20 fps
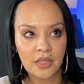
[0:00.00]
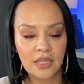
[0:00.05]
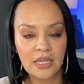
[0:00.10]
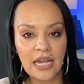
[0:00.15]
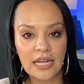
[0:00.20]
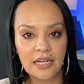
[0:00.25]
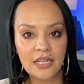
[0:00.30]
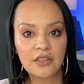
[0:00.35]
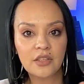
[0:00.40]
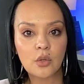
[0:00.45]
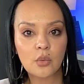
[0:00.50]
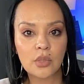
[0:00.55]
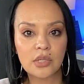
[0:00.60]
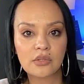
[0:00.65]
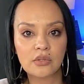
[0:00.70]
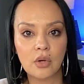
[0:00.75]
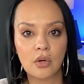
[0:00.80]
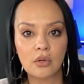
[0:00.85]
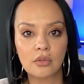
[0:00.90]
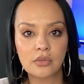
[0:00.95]
getting the
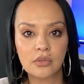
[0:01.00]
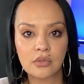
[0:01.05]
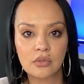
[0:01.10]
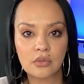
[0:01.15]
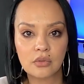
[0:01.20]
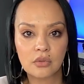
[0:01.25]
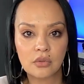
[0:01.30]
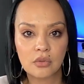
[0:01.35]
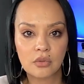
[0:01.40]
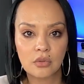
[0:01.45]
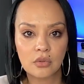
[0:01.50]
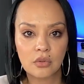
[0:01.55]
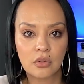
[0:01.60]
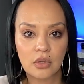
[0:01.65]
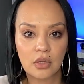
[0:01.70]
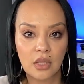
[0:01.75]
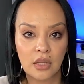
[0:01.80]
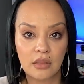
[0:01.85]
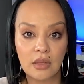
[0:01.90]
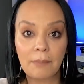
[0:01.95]
results,
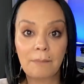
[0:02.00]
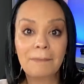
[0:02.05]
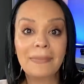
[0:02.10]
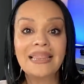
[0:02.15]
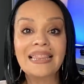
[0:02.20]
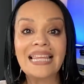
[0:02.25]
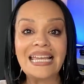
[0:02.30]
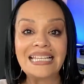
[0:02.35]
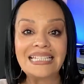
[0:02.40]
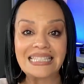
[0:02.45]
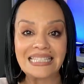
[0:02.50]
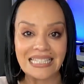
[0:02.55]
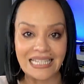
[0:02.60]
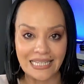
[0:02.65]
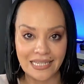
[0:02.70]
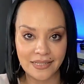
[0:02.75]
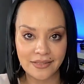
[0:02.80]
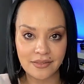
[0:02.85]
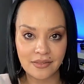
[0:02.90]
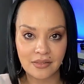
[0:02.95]
the
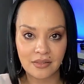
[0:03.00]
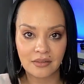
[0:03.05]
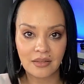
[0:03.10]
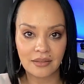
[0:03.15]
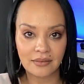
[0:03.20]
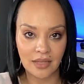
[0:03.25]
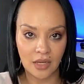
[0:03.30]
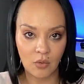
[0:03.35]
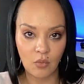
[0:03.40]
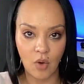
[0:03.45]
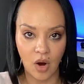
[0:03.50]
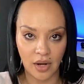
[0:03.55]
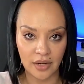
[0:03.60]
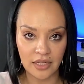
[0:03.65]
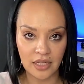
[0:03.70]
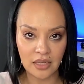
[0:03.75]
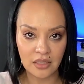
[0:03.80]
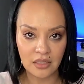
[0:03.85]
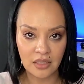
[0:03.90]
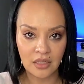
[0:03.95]
placings that they
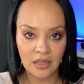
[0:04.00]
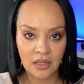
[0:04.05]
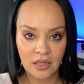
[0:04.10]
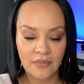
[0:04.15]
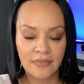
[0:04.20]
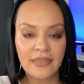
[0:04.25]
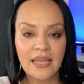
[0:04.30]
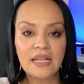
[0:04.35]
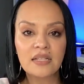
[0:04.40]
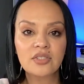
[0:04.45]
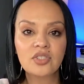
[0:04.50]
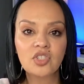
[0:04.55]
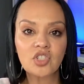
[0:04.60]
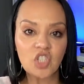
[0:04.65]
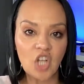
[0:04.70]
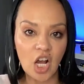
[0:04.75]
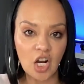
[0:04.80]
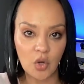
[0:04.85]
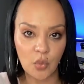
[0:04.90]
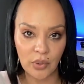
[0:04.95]
wanted, they
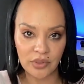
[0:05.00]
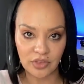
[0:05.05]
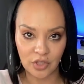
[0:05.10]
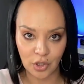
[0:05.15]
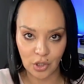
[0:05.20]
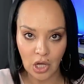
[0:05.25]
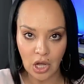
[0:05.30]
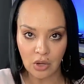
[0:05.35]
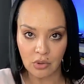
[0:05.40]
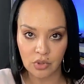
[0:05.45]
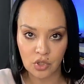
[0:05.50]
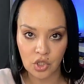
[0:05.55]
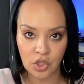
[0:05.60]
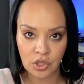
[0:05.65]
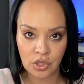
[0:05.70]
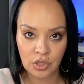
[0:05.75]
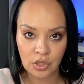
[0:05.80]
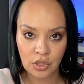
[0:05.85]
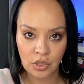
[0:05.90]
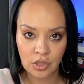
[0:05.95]
stuck with the
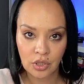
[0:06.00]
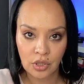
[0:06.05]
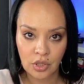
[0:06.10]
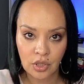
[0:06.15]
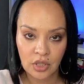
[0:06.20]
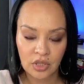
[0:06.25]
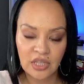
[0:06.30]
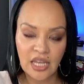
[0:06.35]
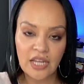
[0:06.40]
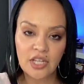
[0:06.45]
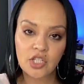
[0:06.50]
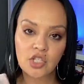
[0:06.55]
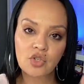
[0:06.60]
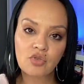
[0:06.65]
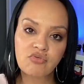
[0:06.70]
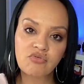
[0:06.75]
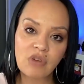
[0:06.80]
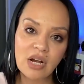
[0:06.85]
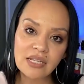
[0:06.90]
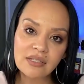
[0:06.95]
coach. They
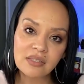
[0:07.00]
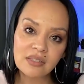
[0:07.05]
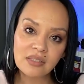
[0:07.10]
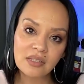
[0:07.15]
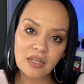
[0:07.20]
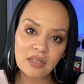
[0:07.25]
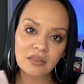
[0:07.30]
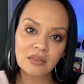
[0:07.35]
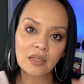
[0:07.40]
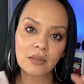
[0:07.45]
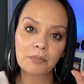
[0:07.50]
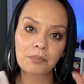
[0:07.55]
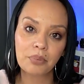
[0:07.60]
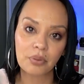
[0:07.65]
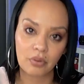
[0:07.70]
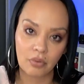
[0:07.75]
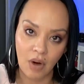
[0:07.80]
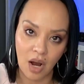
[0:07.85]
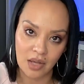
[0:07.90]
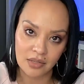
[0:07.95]
trusted the
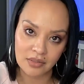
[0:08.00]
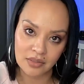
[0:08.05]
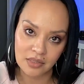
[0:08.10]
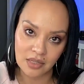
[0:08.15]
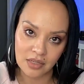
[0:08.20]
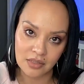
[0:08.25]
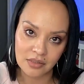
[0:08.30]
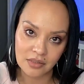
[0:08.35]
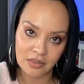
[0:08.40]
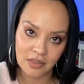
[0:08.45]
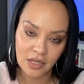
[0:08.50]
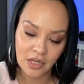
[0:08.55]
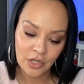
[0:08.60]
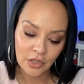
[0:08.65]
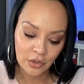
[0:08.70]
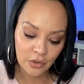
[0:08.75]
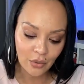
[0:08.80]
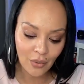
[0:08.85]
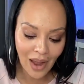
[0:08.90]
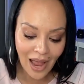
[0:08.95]
process.
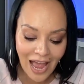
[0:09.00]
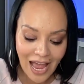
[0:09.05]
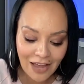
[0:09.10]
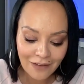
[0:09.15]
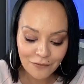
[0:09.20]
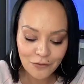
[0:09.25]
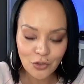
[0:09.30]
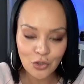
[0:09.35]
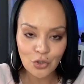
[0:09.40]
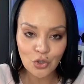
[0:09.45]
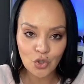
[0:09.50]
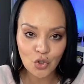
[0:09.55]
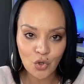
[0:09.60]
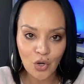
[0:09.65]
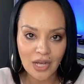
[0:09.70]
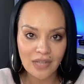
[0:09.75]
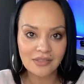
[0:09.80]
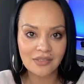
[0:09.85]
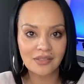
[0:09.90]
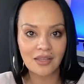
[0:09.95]
You have to
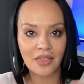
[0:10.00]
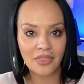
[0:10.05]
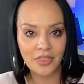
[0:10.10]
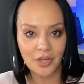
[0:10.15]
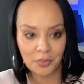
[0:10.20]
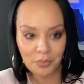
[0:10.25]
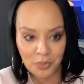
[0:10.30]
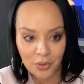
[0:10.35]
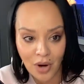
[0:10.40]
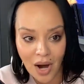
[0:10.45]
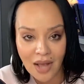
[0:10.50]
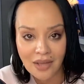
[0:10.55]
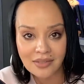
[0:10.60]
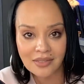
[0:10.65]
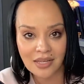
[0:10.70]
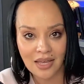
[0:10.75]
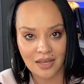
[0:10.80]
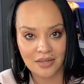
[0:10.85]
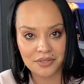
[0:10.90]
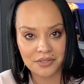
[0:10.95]
trust the
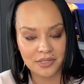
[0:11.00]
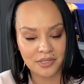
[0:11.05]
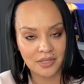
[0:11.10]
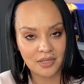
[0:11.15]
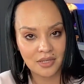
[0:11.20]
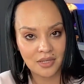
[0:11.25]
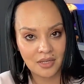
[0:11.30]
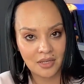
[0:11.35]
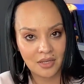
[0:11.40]
process.